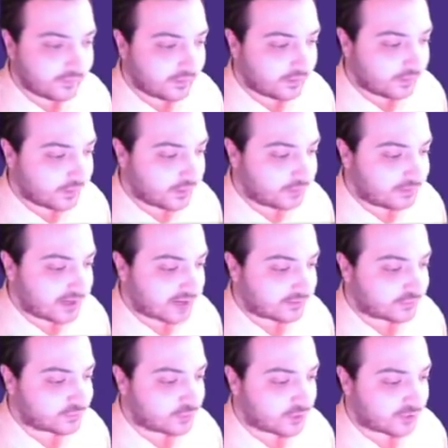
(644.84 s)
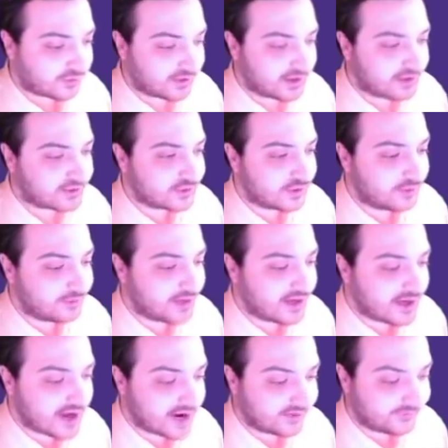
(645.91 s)
Well, Black was worried, so he
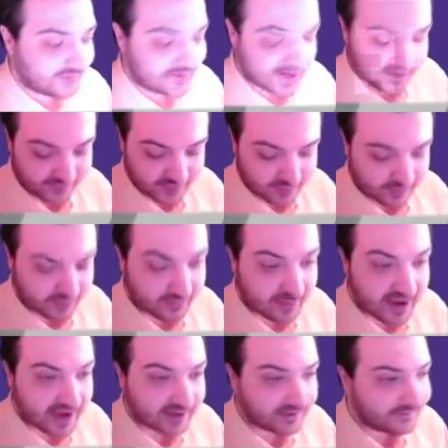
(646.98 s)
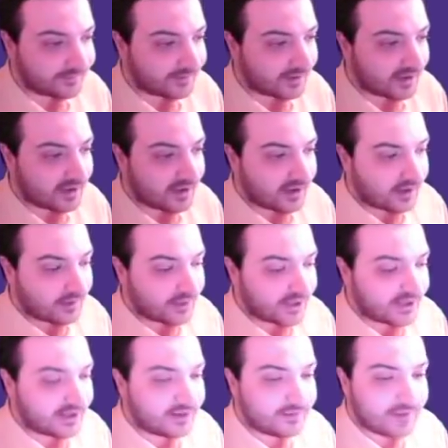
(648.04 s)
played knight f5, coming back. But
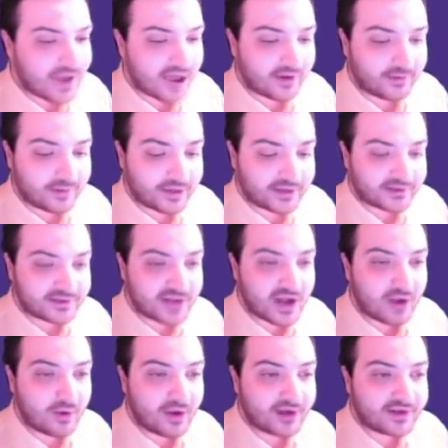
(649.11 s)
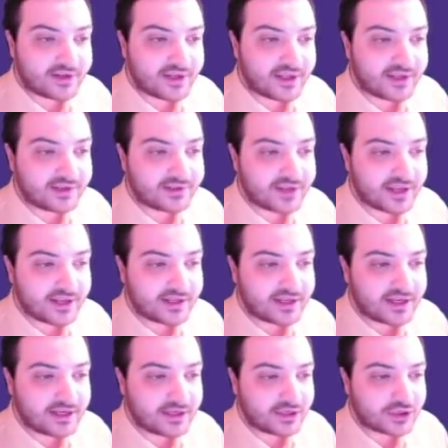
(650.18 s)
it didn't matter, because now White is in
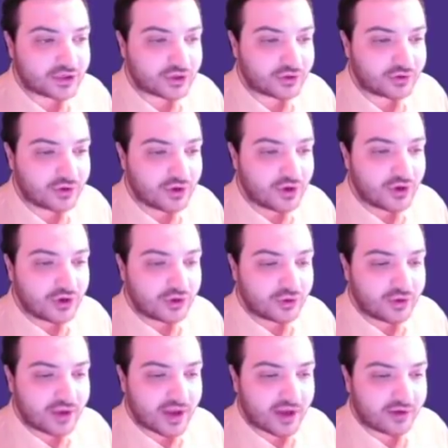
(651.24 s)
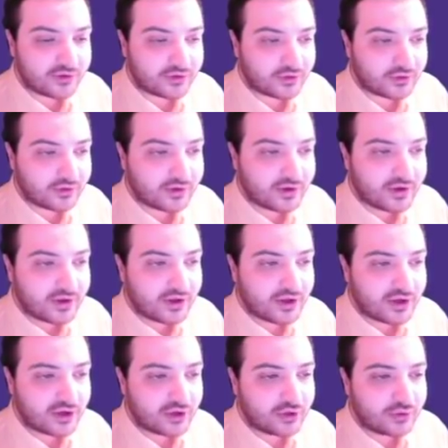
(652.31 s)
condition to counter.
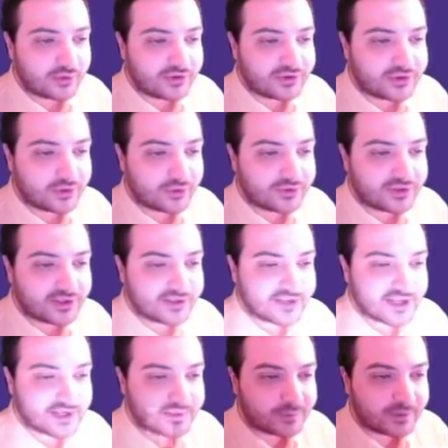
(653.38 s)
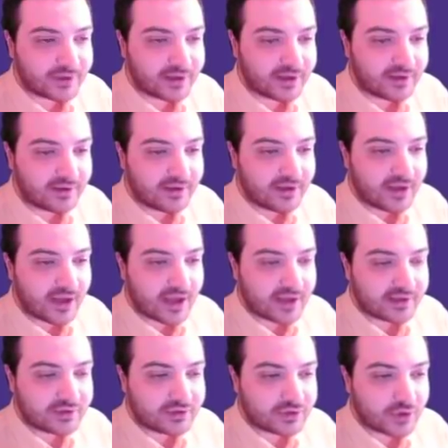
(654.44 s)
He could do it so successfully
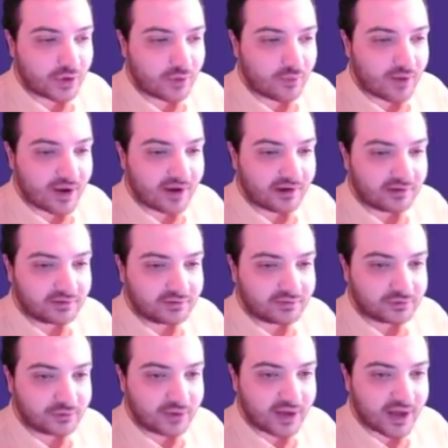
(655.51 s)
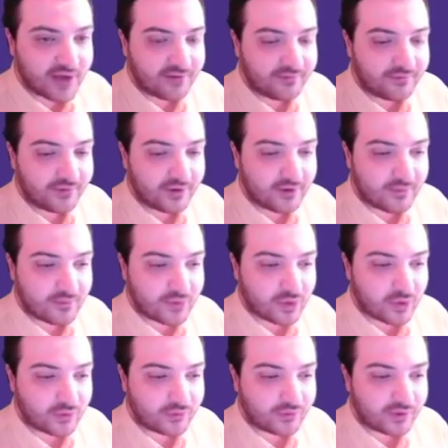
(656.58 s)
and so well with every
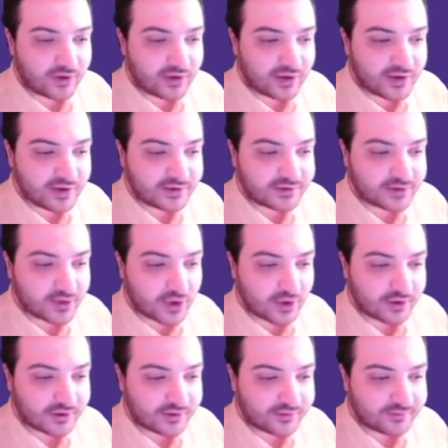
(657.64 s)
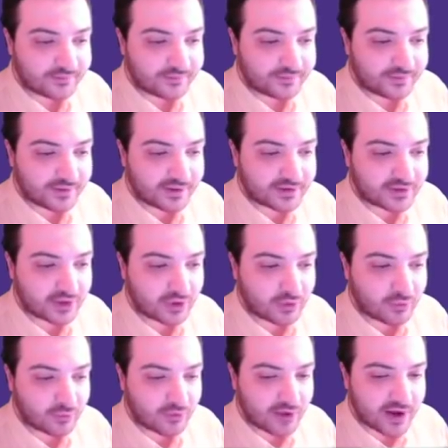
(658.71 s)
move he's got. That's a
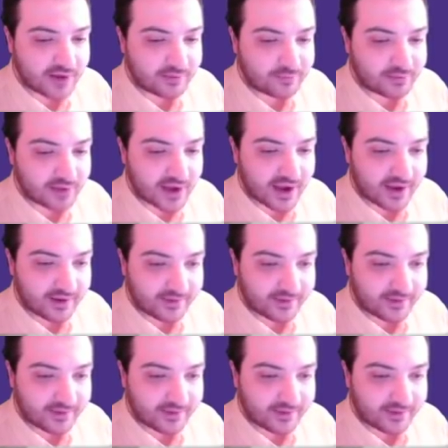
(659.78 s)
great play.